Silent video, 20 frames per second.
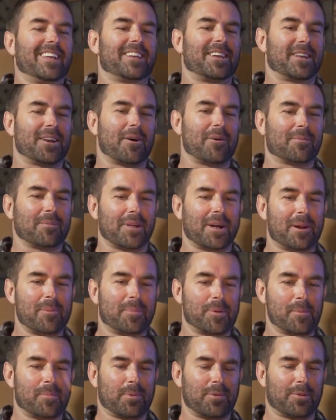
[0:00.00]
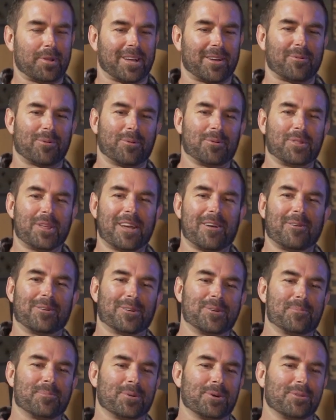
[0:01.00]
A lot of people are like, "Who the hell are
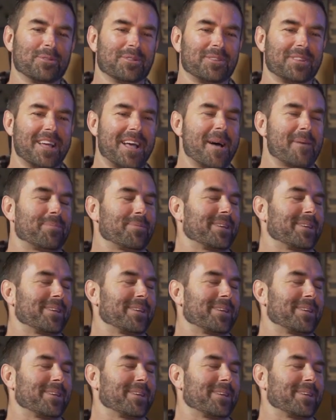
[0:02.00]
you building an app?"